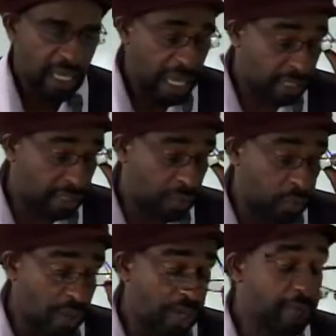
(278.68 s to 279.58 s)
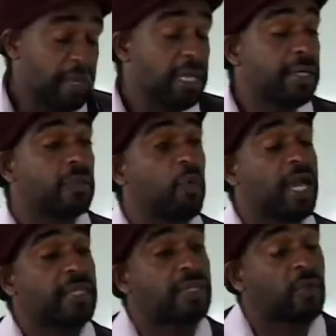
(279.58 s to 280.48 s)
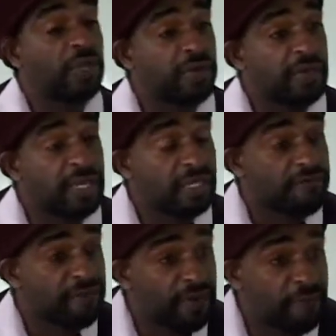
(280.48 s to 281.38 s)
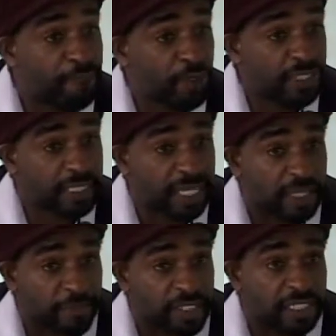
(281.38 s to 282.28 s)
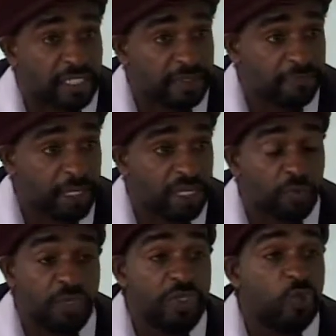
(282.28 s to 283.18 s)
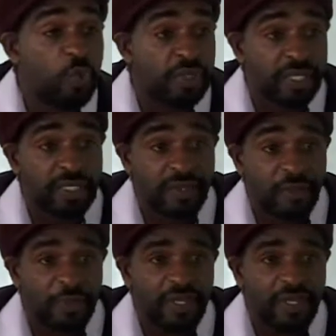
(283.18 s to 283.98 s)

X squared minus y squared is a very important expression because we use that up